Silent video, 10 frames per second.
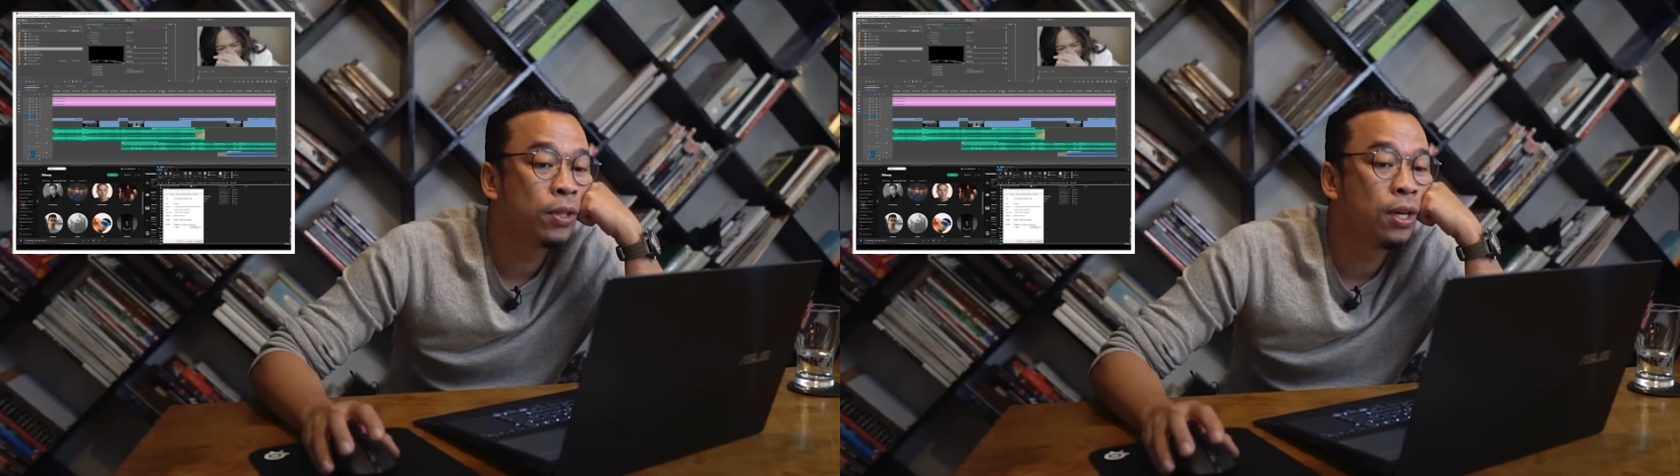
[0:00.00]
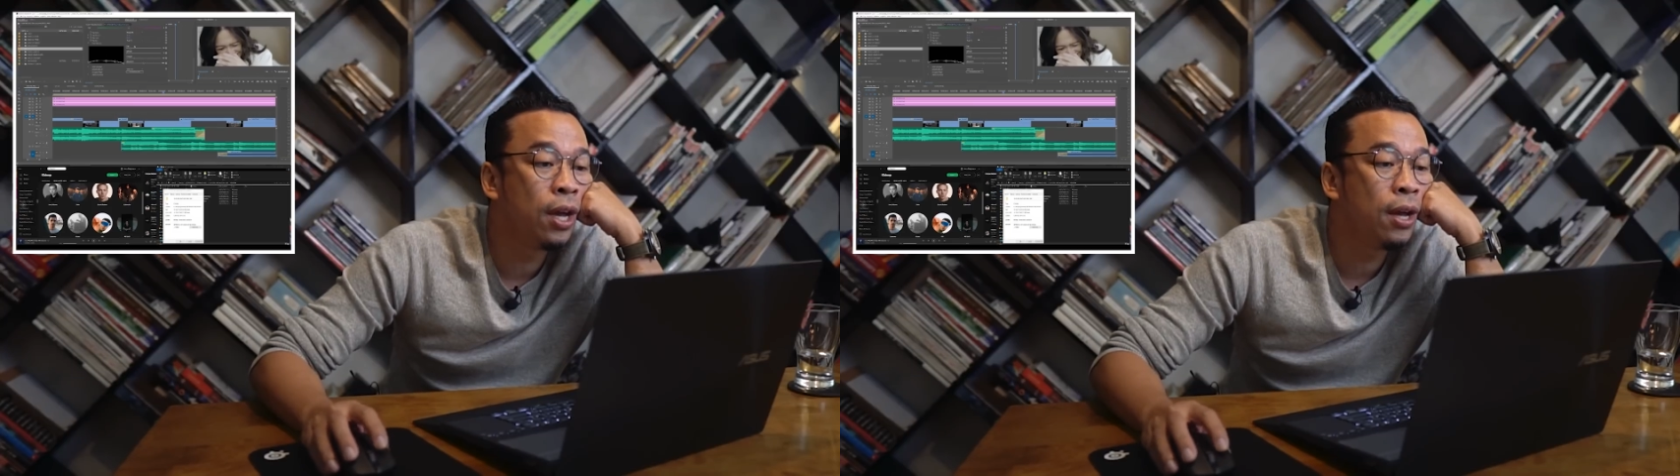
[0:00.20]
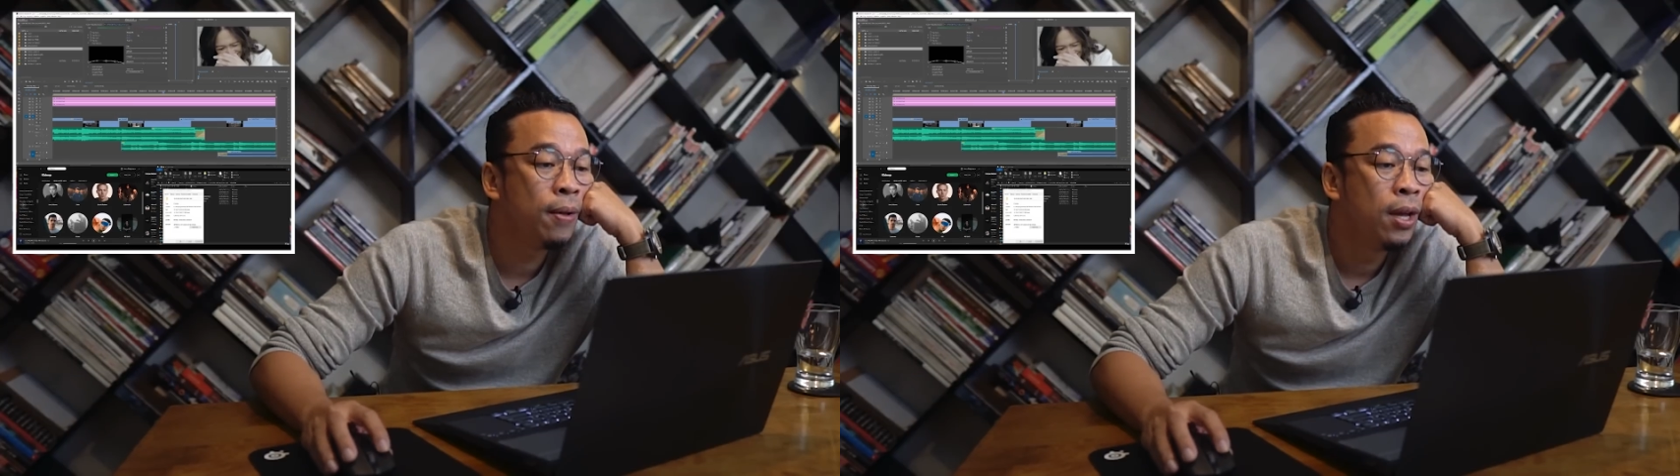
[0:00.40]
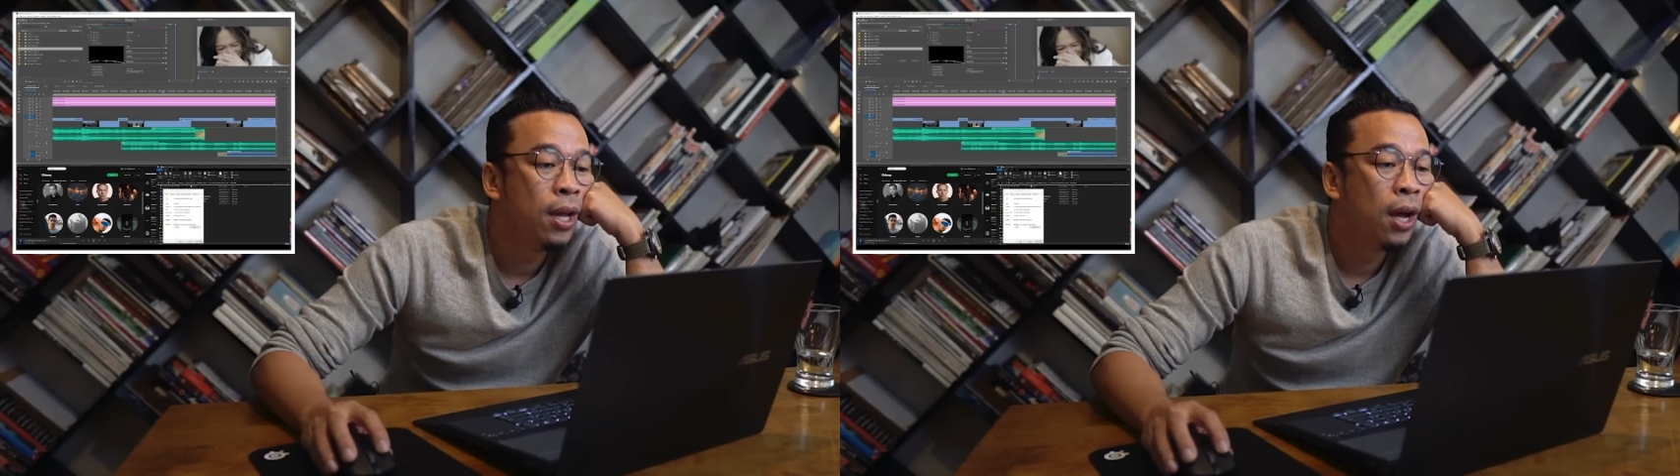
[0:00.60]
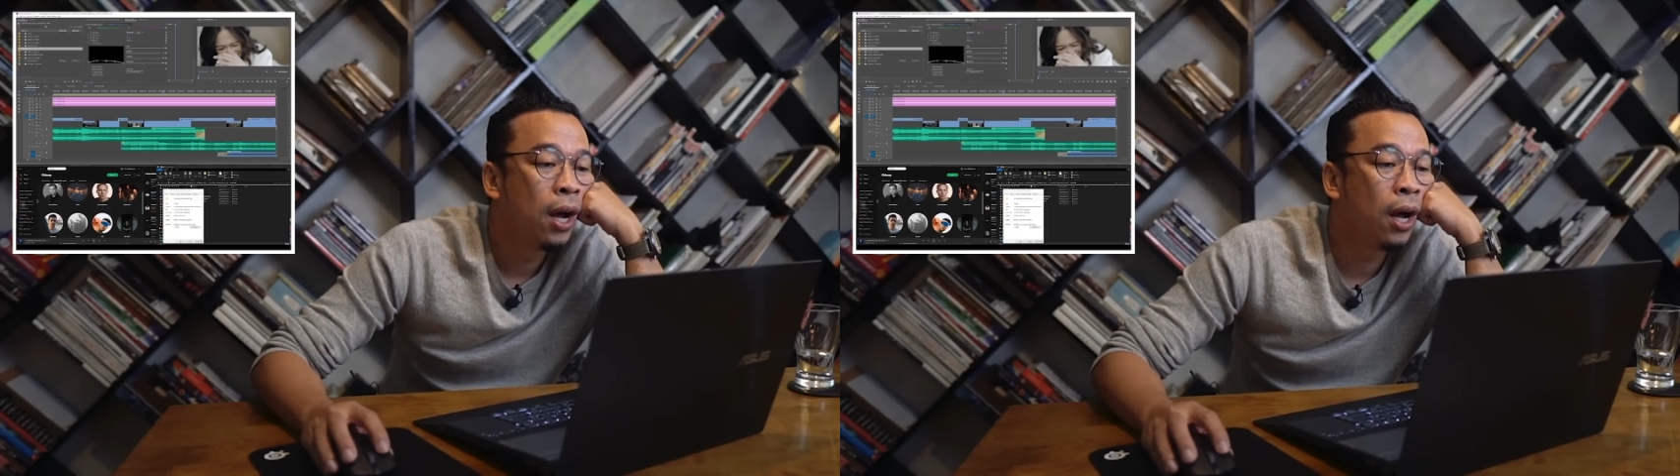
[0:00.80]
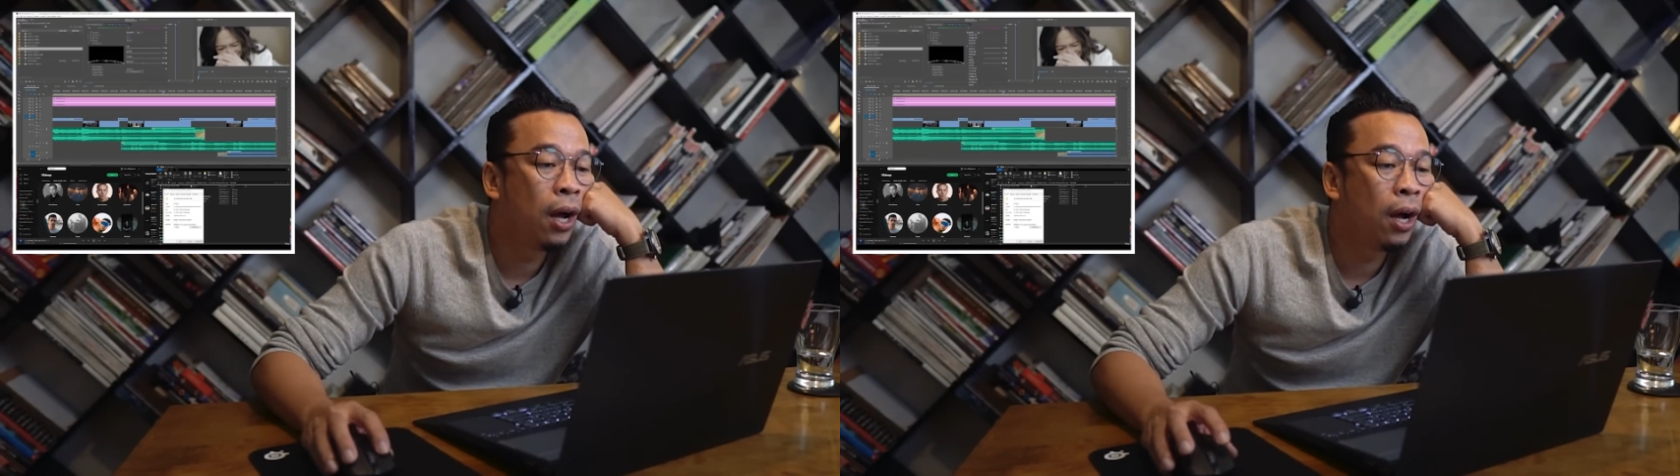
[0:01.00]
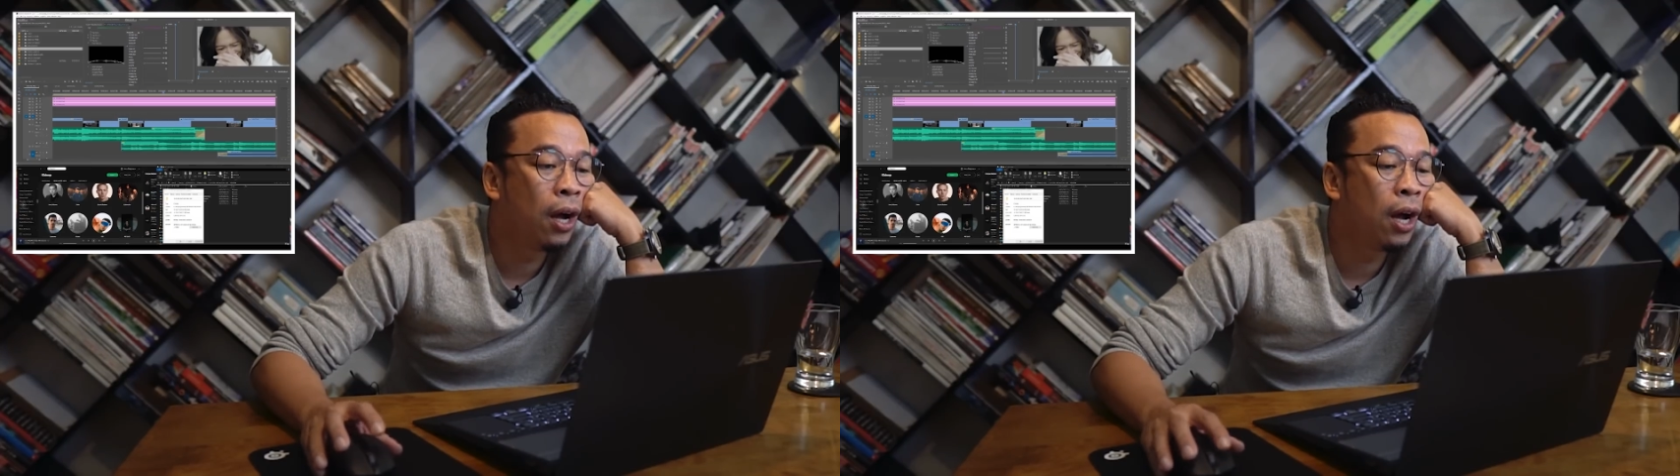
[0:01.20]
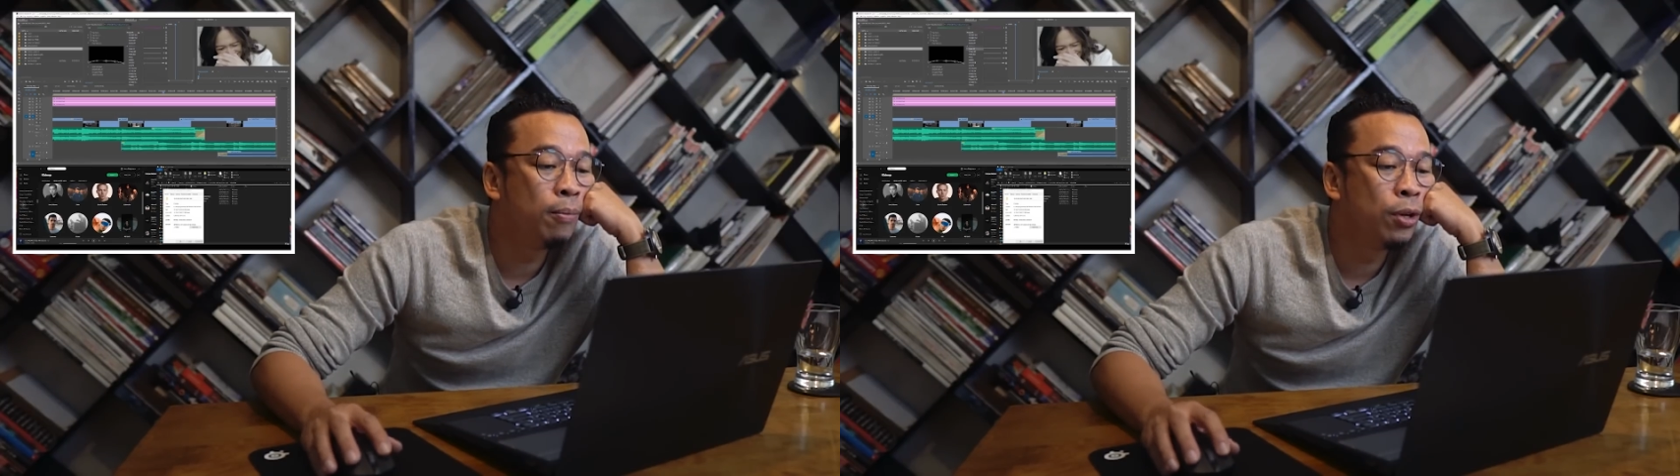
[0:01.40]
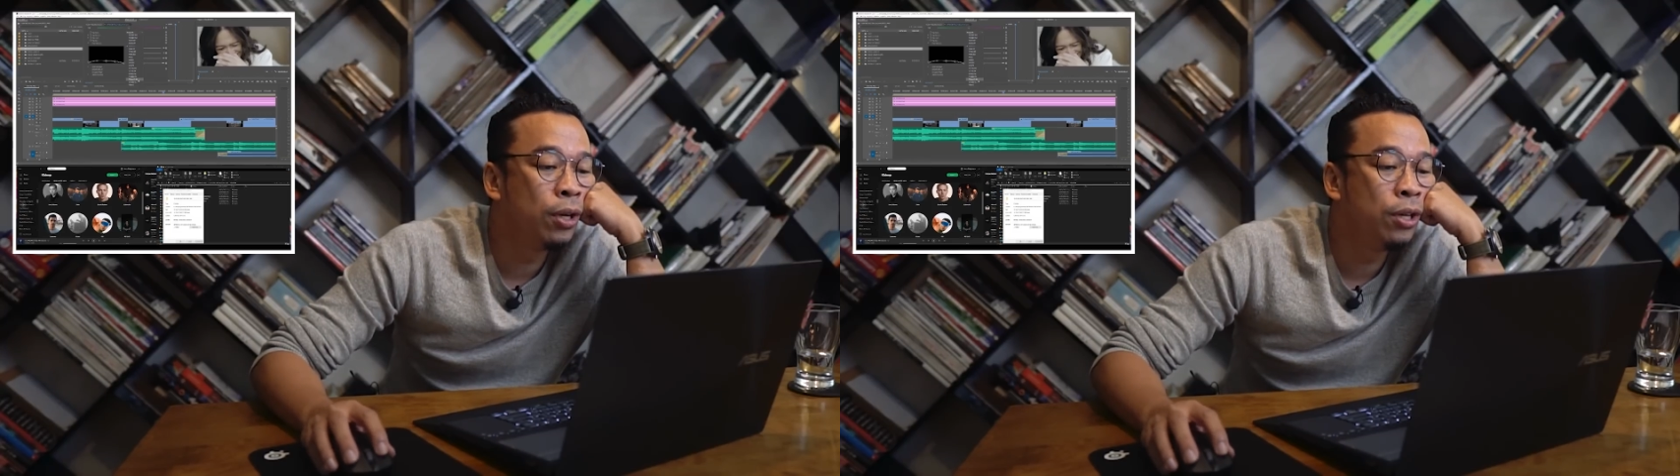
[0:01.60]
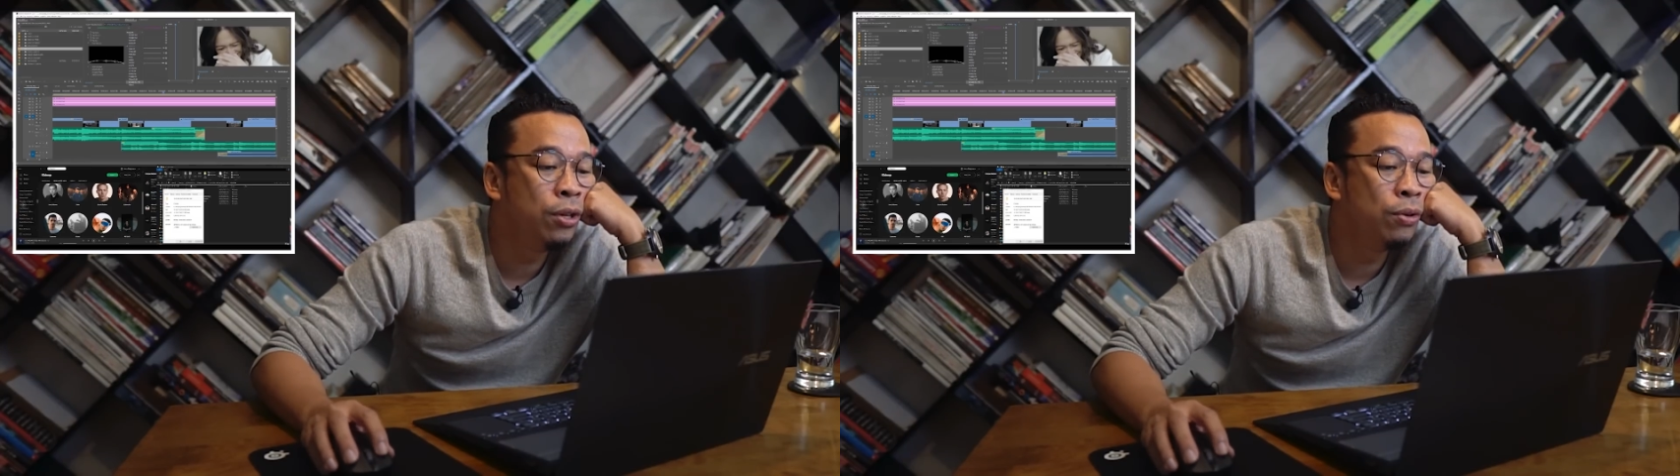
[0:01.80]
Okay, I'm
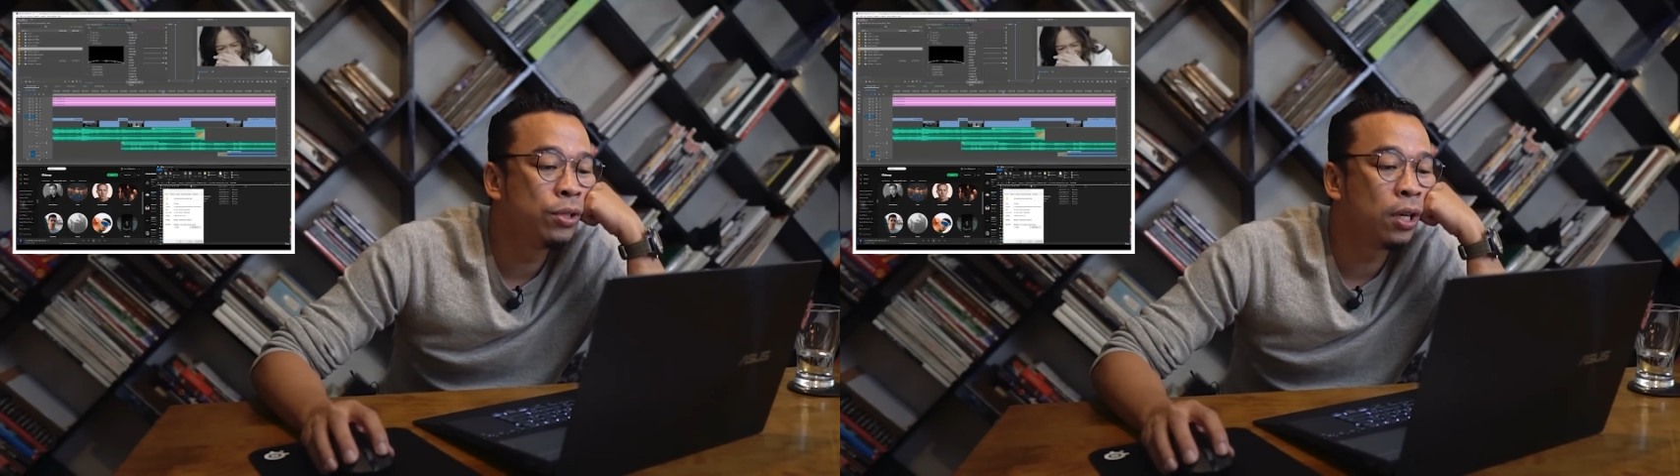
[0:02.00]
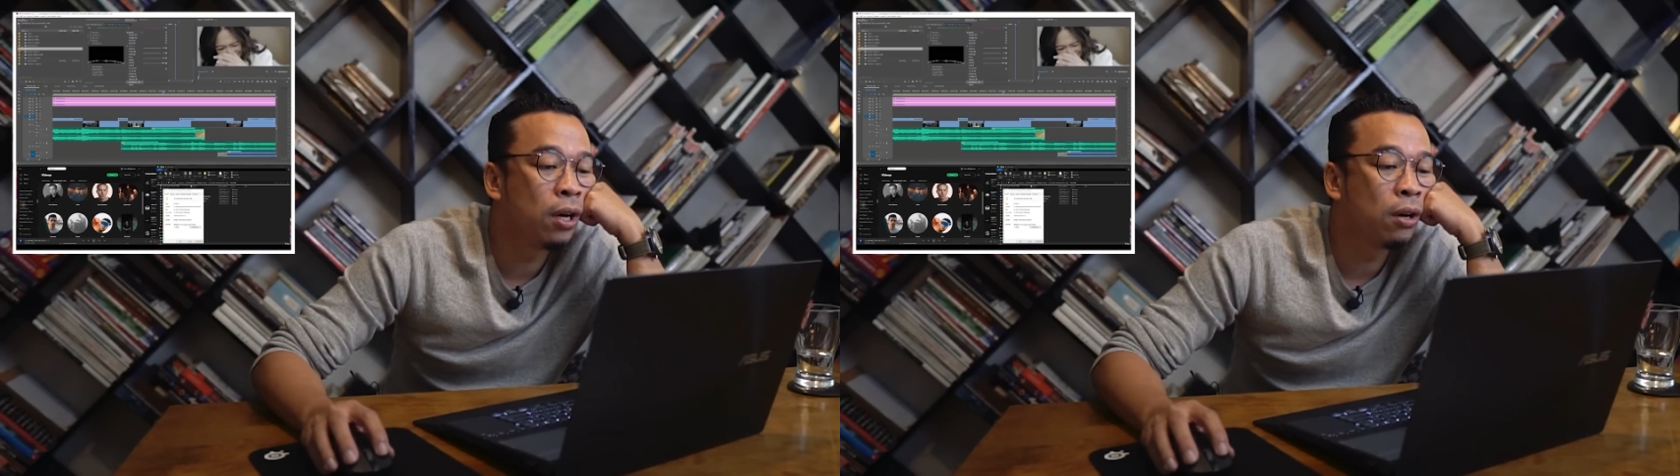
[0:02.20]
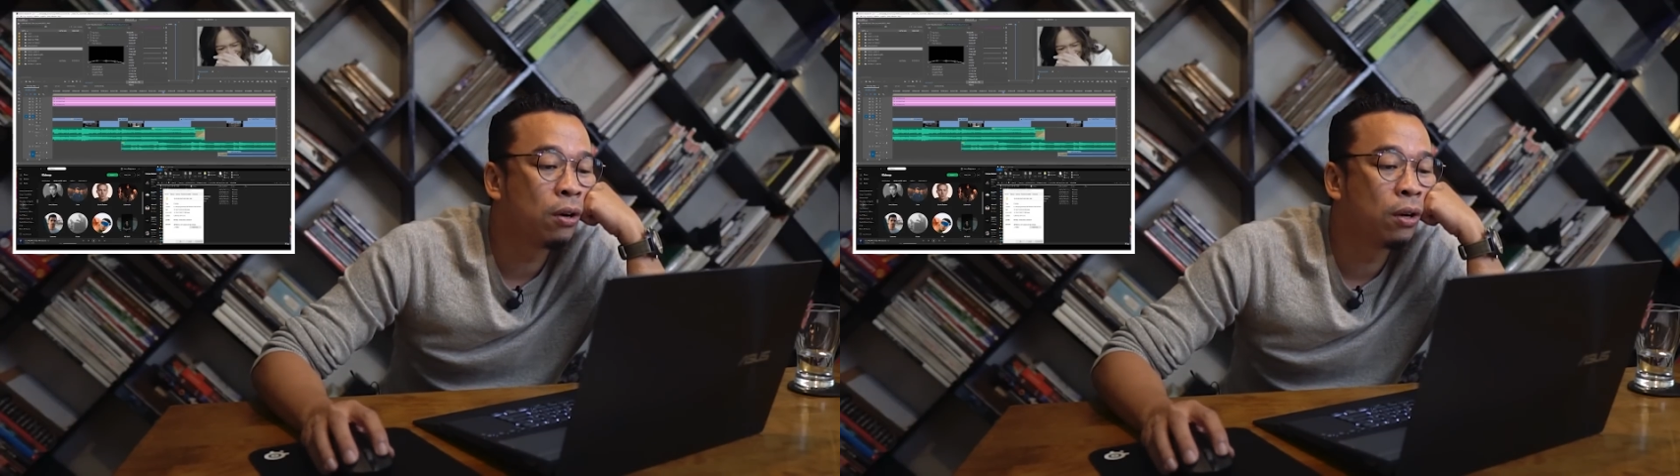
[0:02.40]
gonna use a